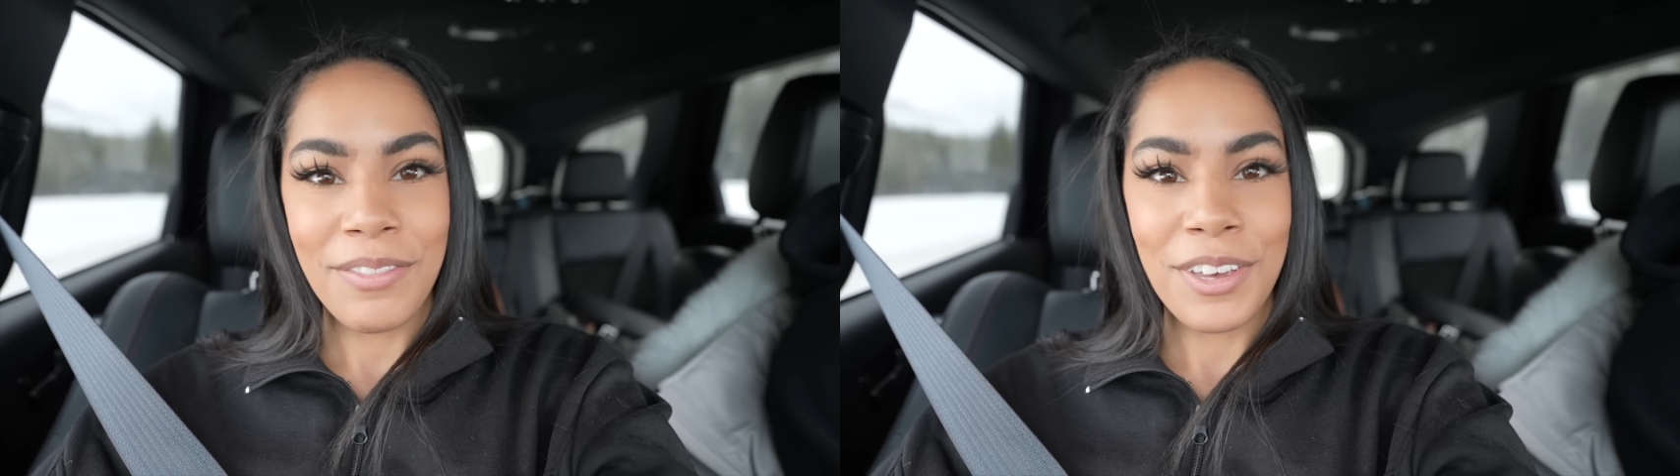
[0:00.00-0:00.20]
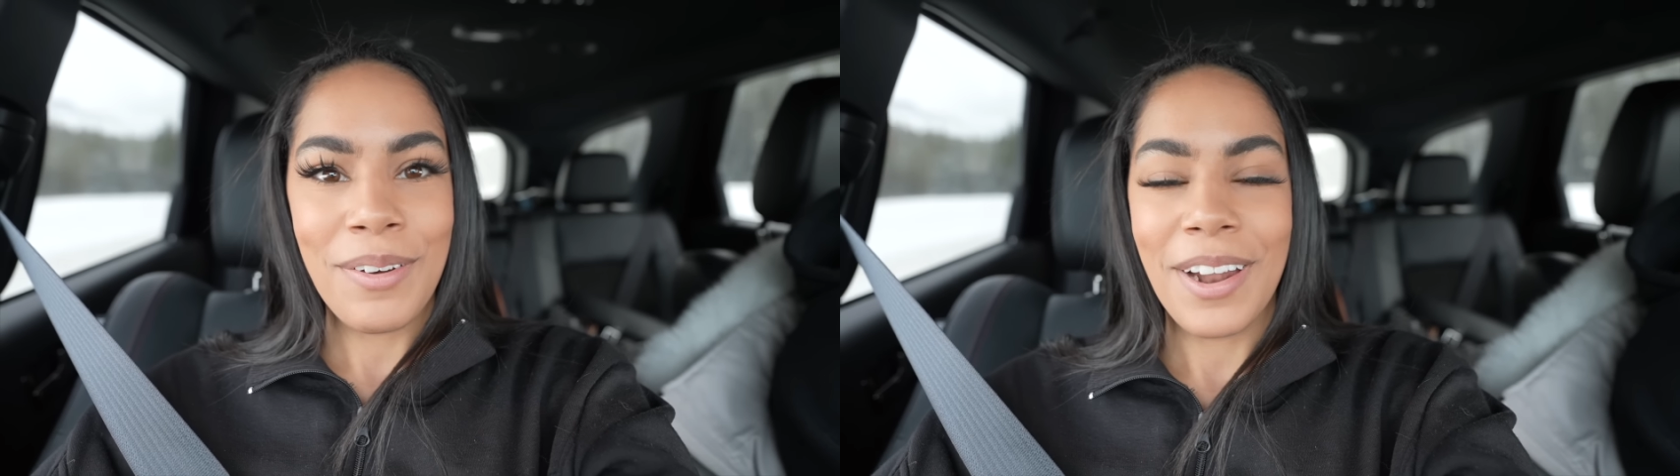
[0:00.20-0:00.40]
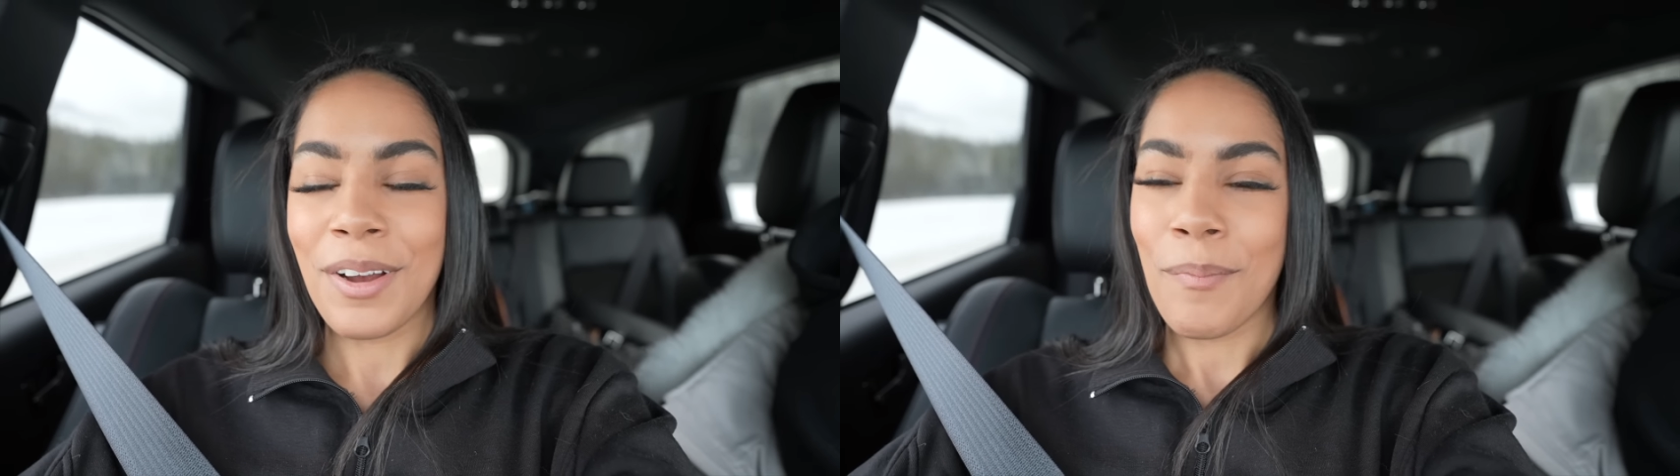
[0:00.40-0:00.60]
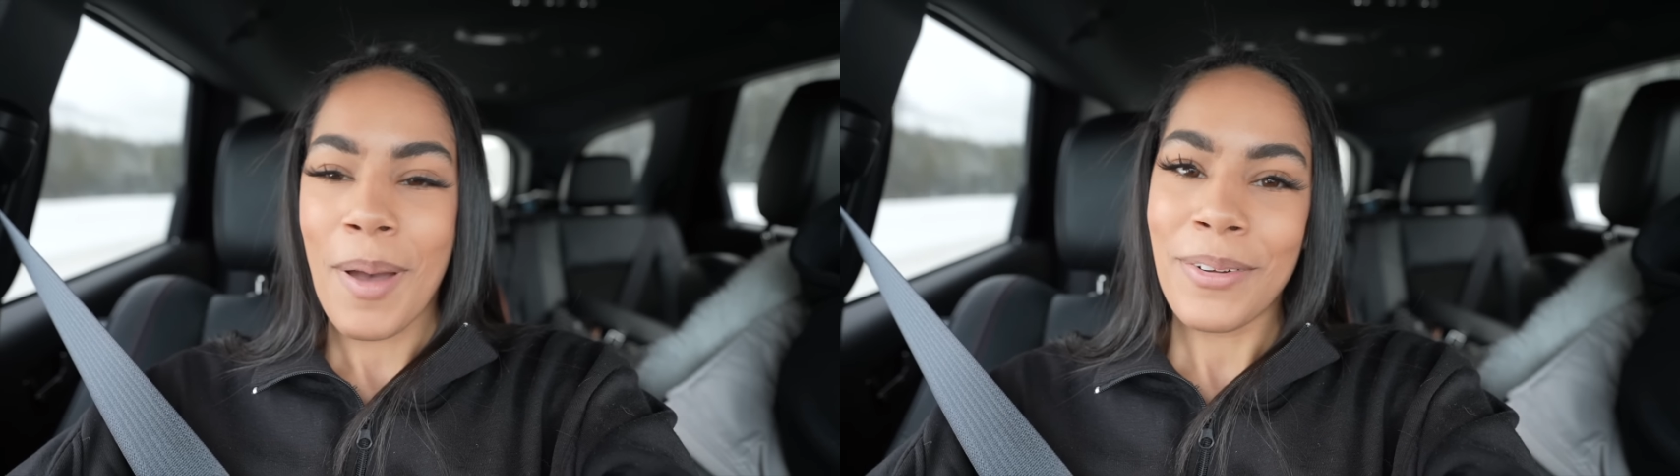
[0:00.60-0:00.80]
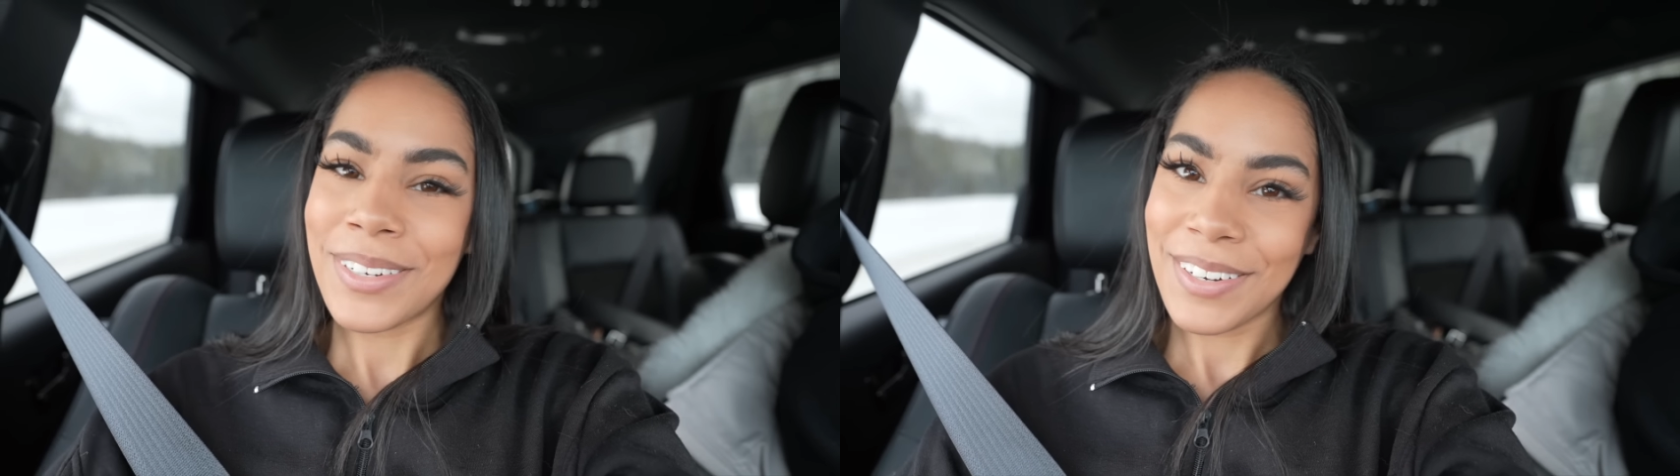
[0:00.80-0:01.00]
view and your
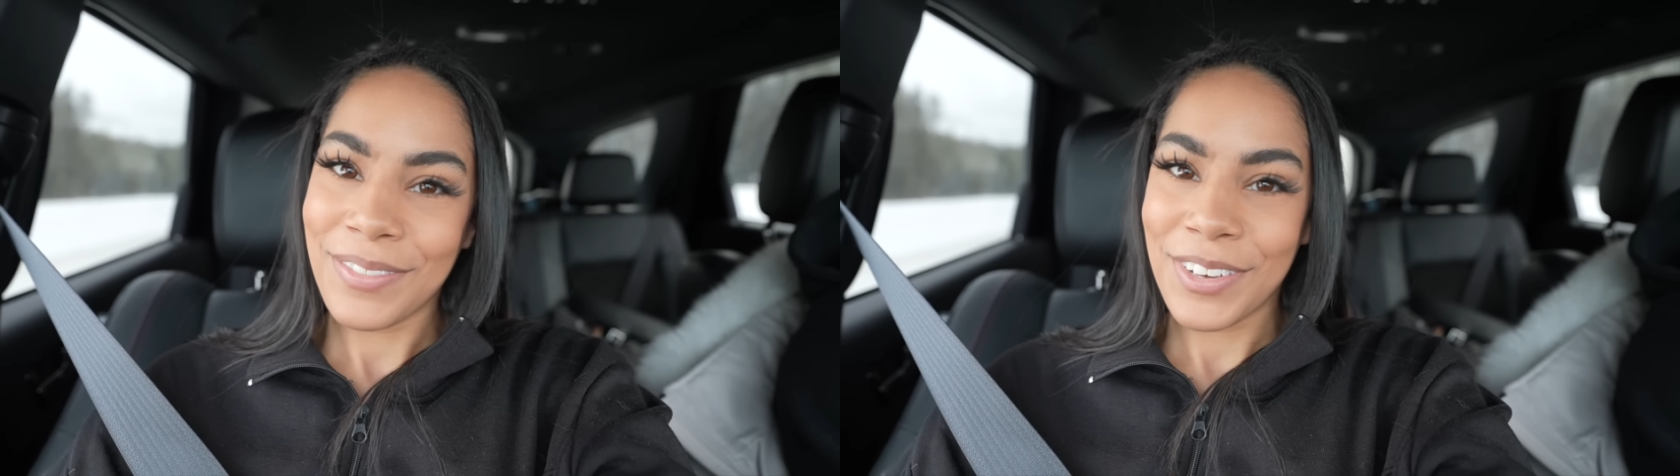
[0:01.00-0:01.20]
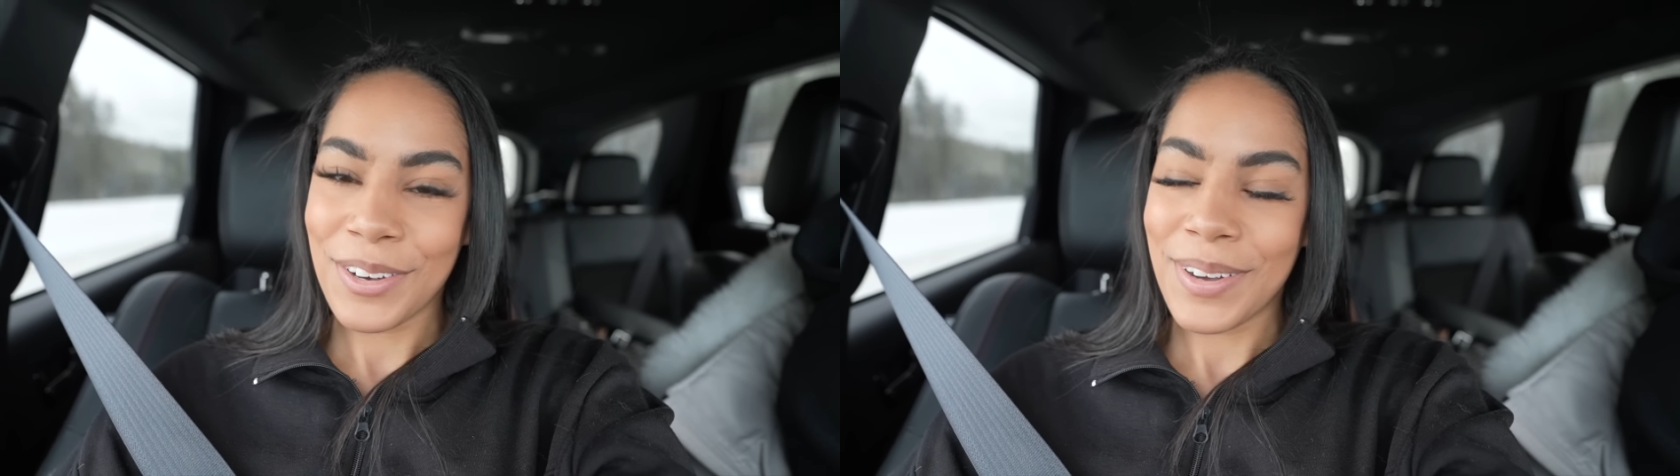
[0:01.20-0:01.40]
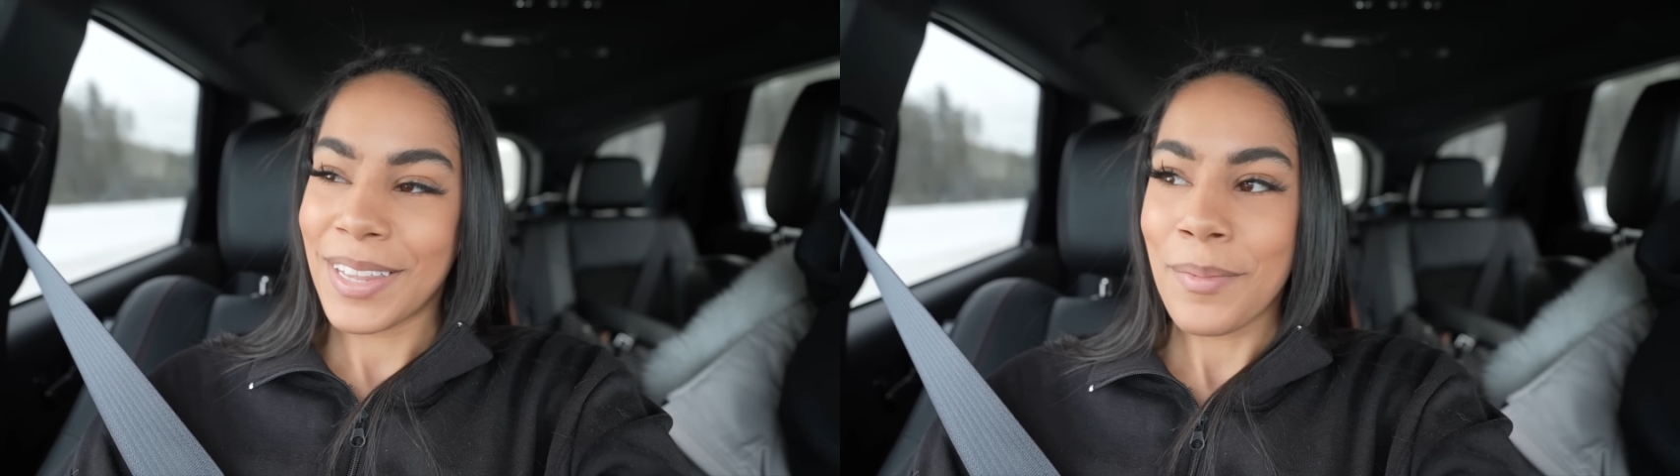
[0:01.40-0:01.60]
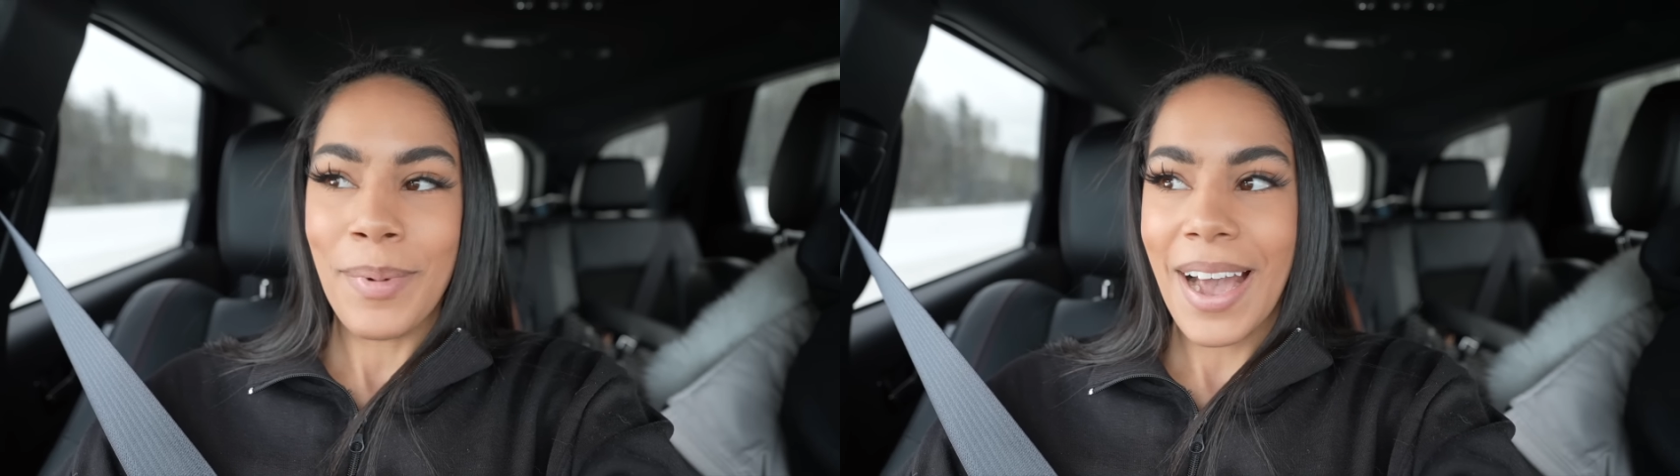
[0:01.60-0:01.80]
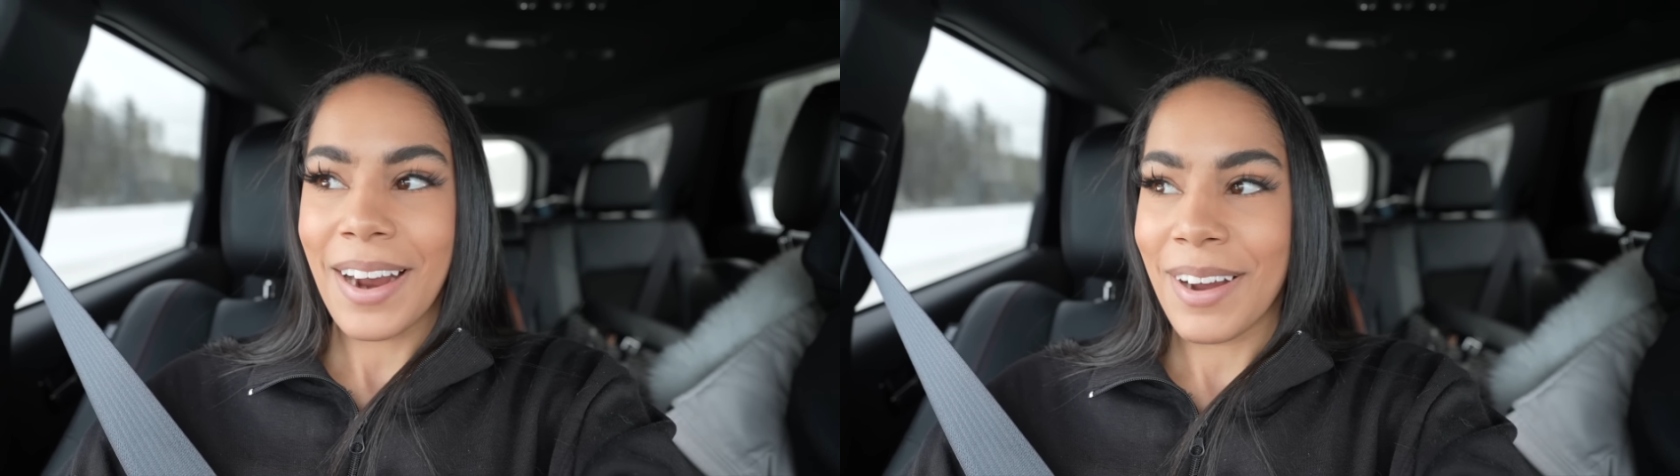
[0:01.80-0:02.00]
mountain view in the
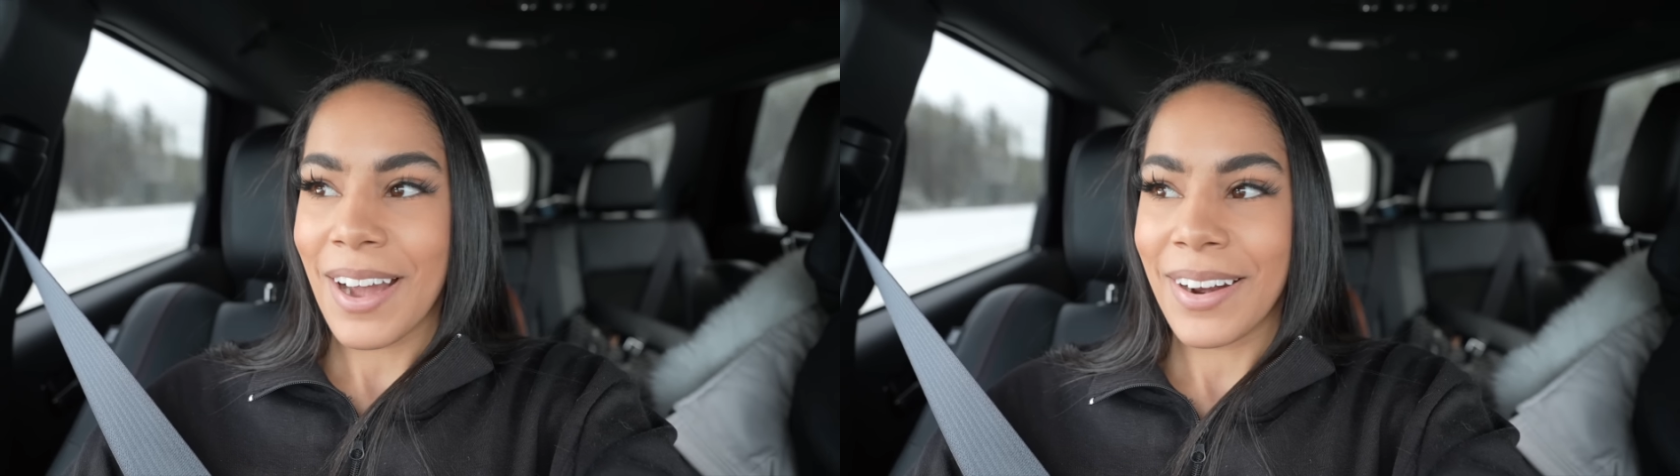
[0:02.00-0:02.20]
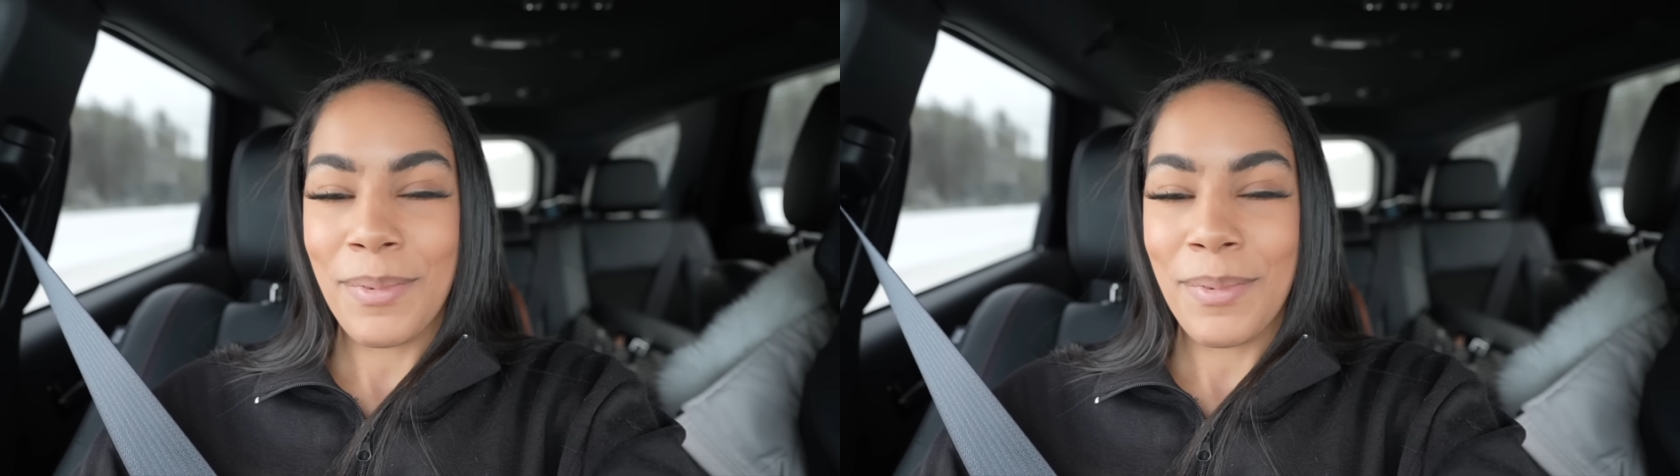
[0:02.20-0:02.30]
background,